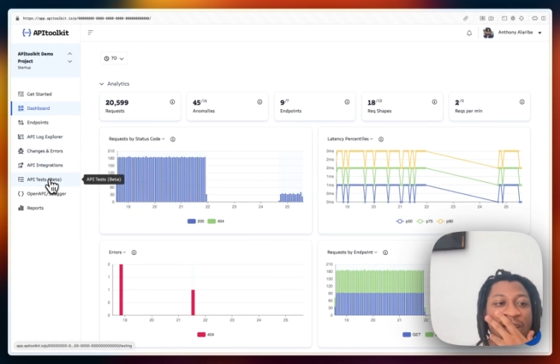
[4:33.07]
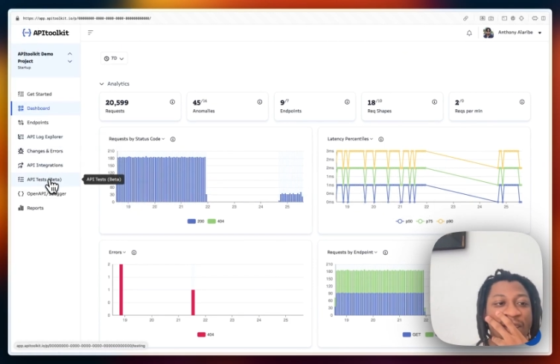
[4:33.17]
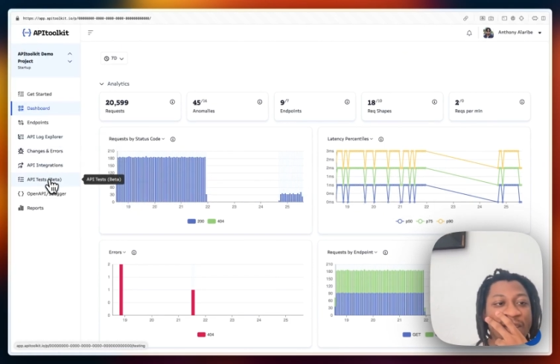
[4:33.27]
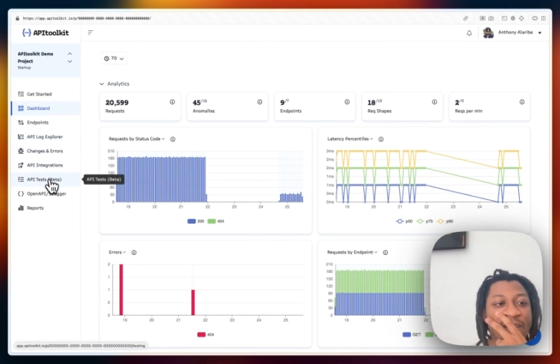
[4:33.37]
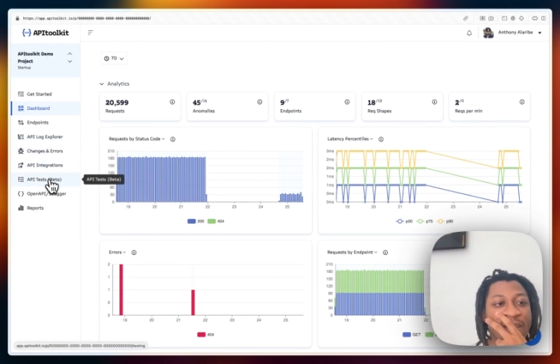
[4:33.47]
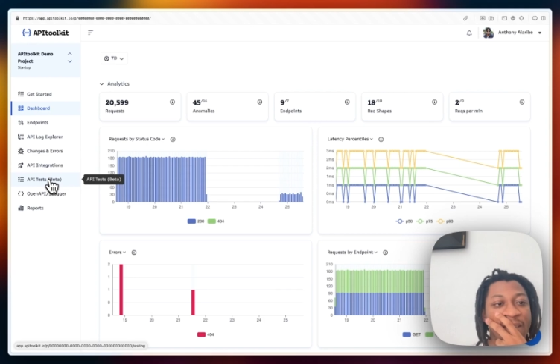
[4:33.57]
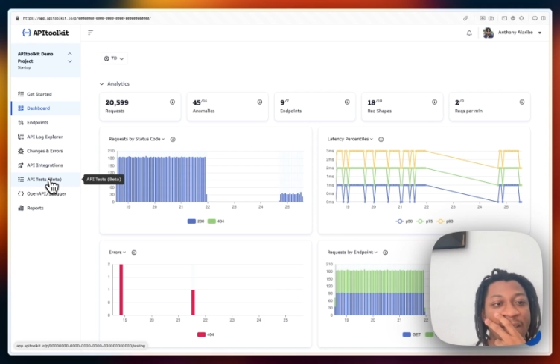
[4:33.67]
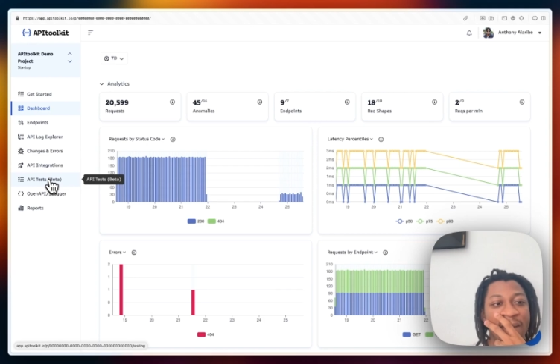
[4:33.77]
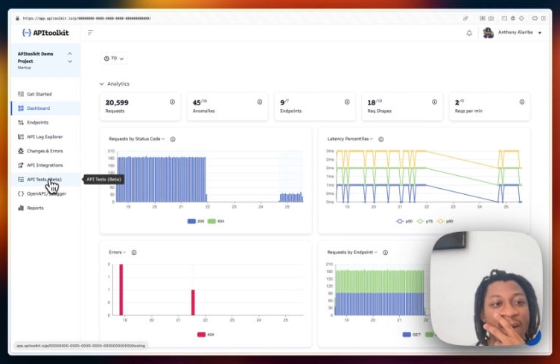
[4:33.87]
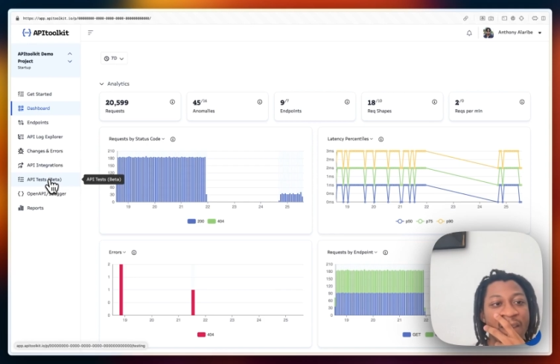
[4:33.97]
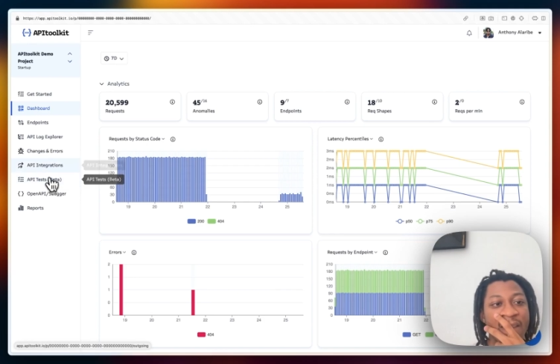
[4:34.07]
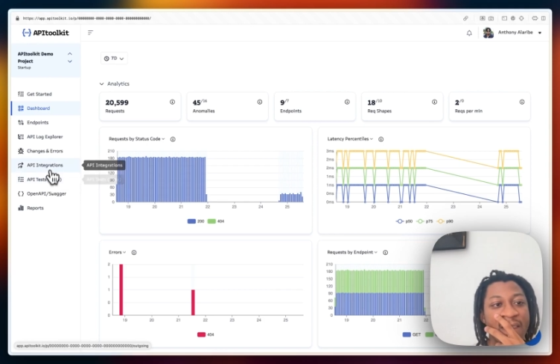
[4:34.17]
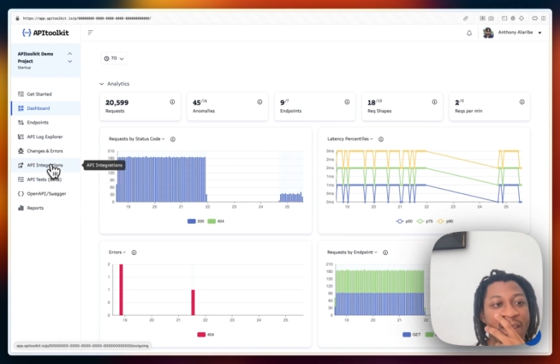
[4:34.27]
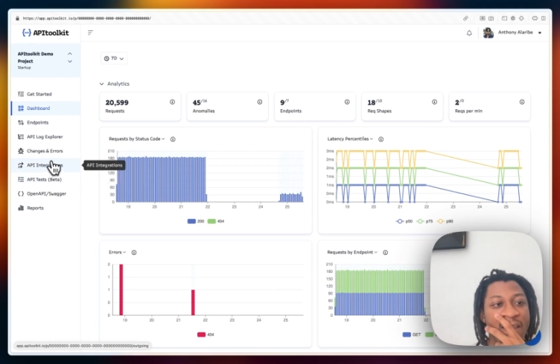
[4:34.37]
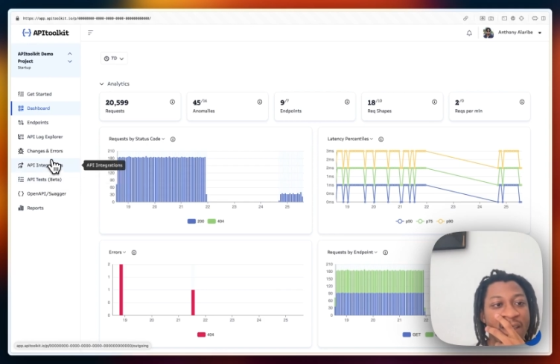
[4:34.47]
The other
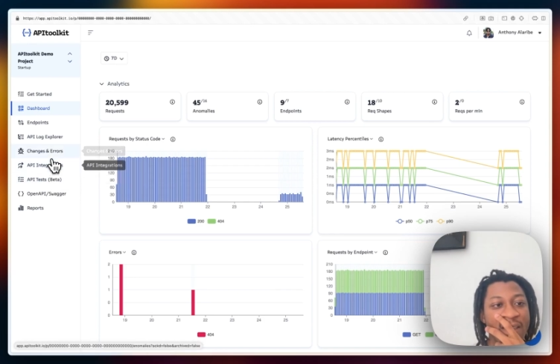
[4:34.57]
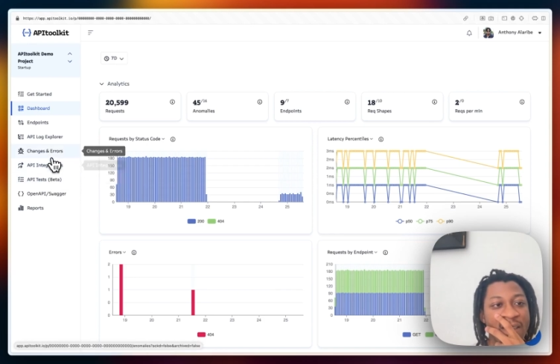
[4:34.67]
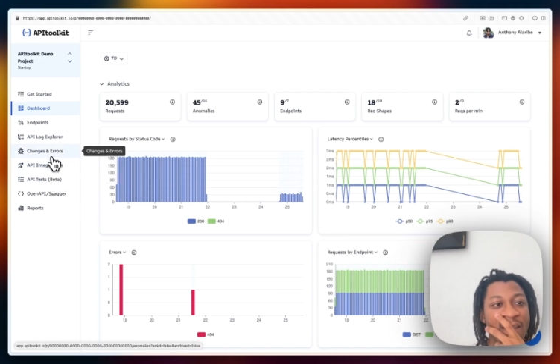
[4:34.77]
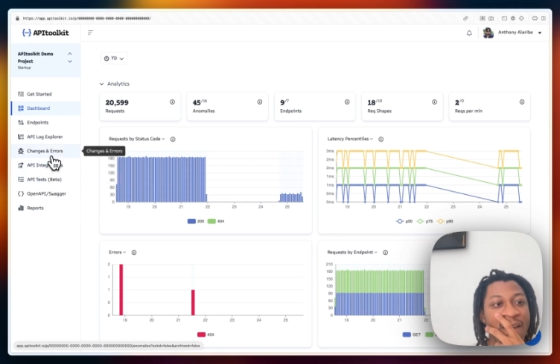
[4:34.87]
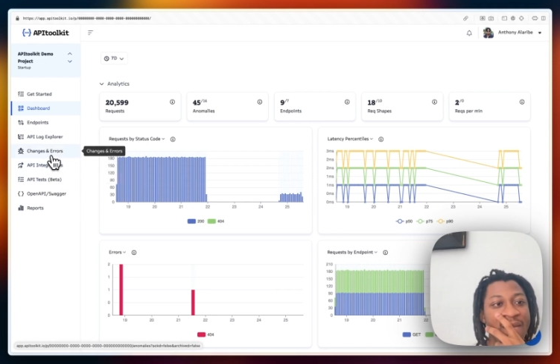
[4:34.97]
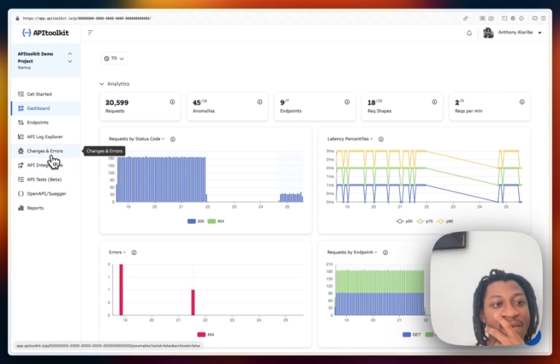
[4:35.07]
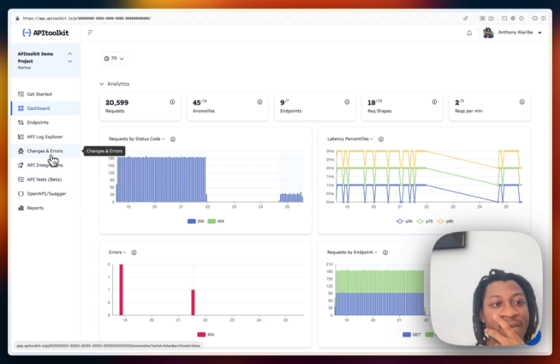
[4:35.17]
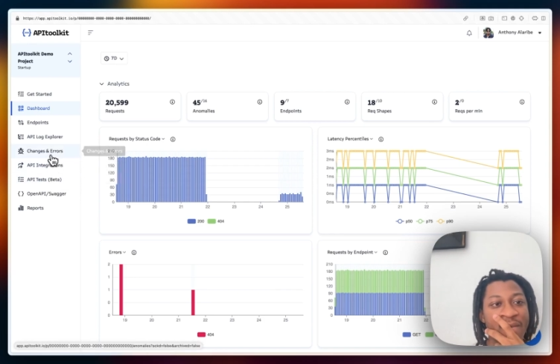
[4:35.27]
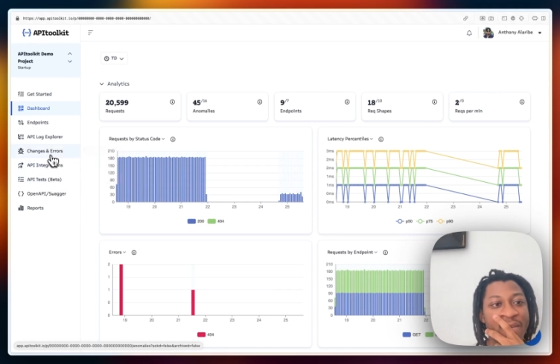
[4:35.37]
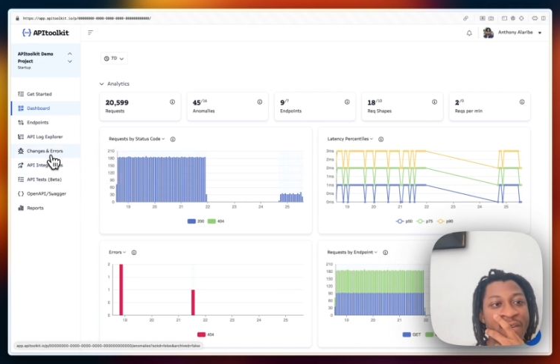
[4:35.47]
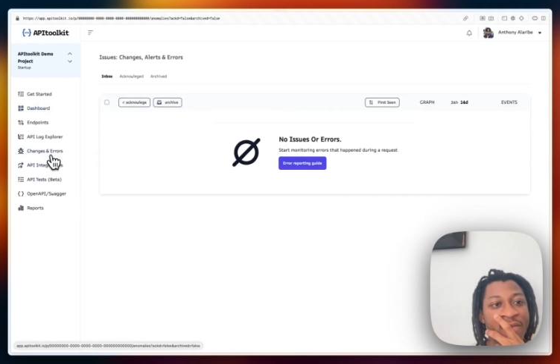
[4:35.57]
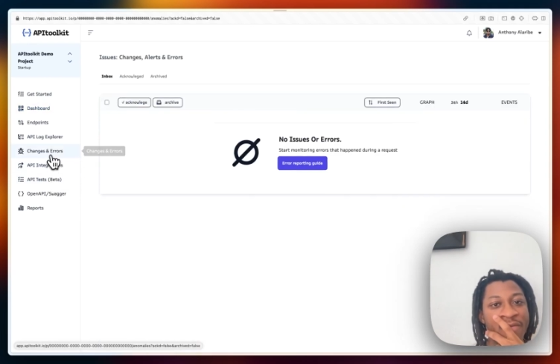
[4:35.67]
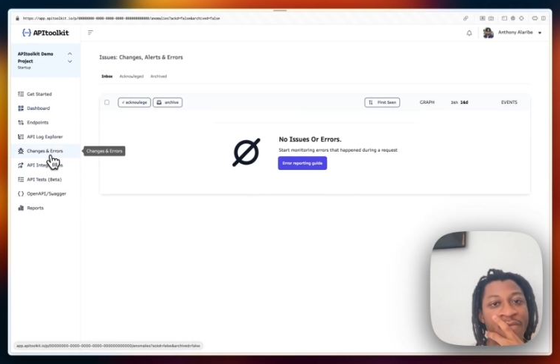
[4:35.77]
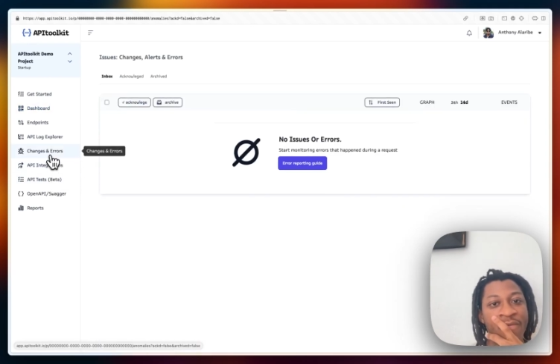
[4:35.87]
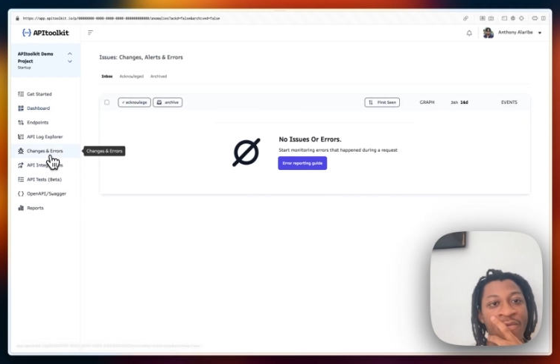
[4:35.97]
thing that we've
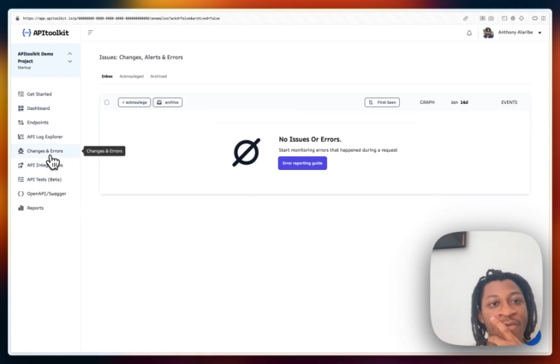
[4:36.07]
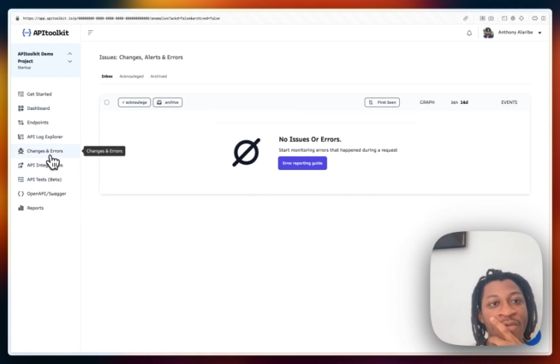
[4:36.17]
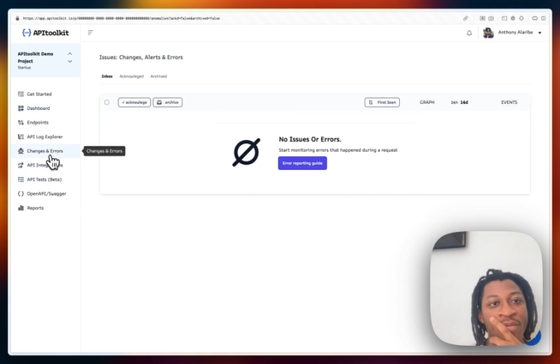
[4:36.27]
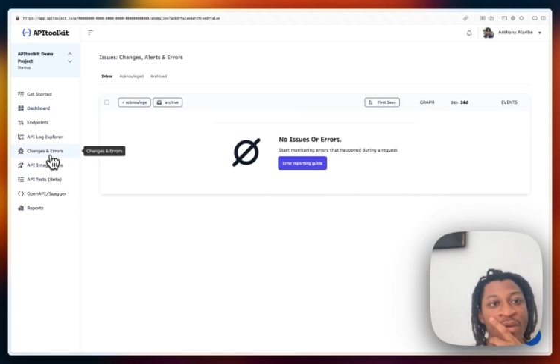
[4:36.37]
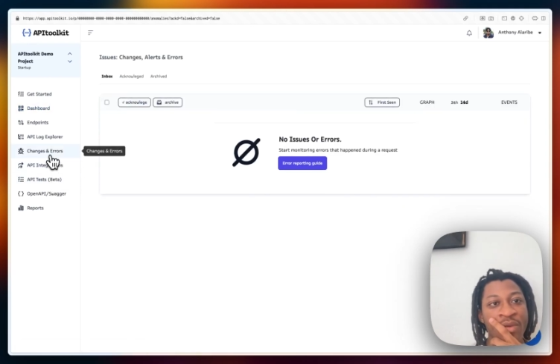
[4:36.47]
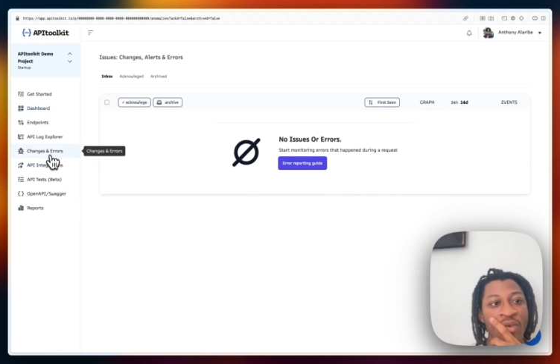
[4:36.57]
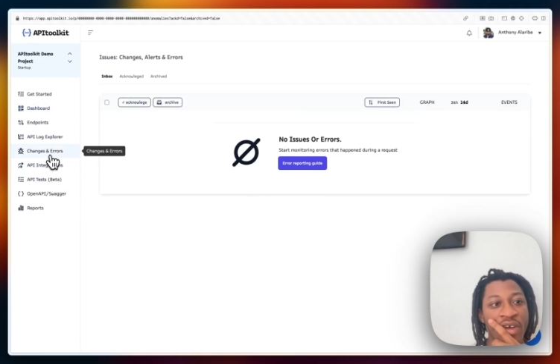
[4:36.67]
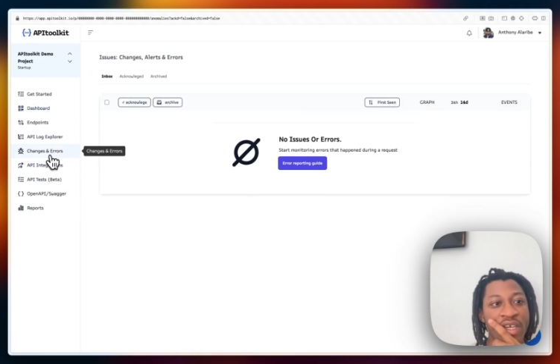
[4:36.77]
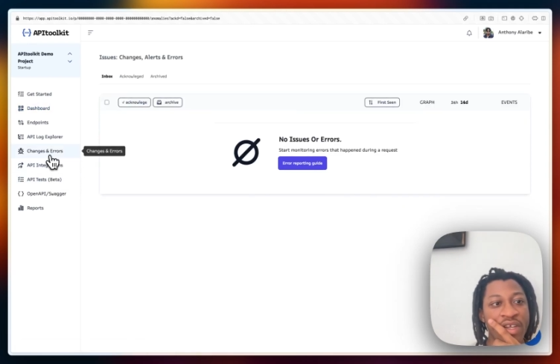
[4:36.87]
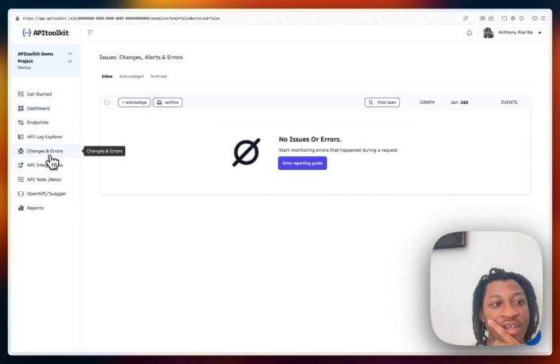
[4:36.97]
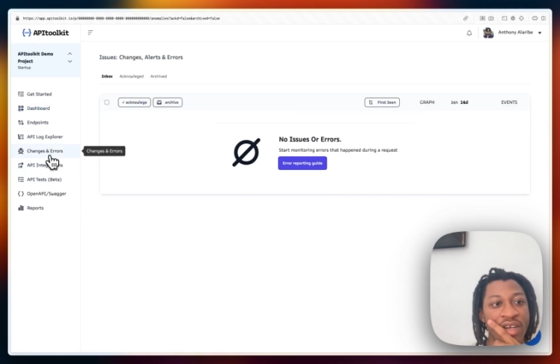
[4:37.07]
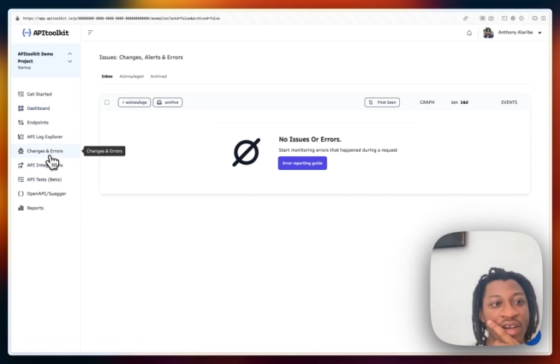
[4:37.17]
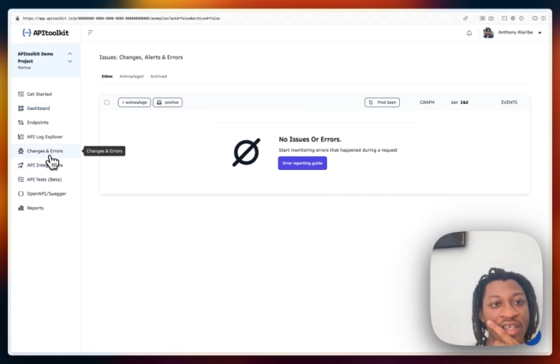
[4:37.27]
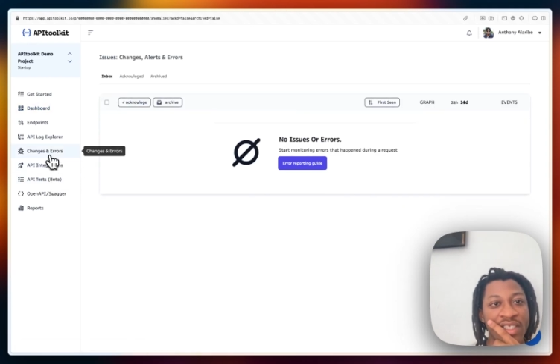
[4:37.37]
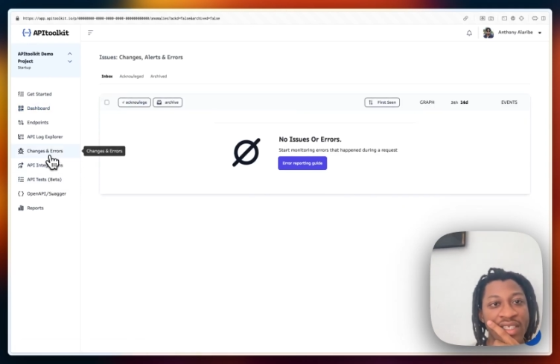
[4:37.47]
been working on a
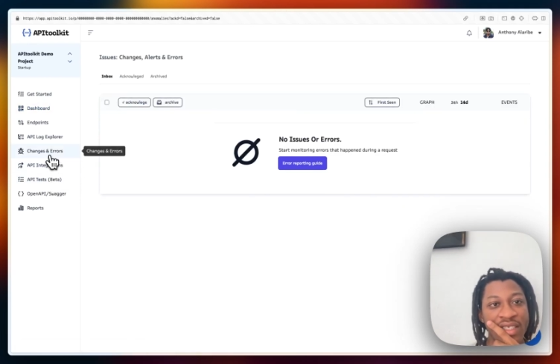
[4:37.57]
lot,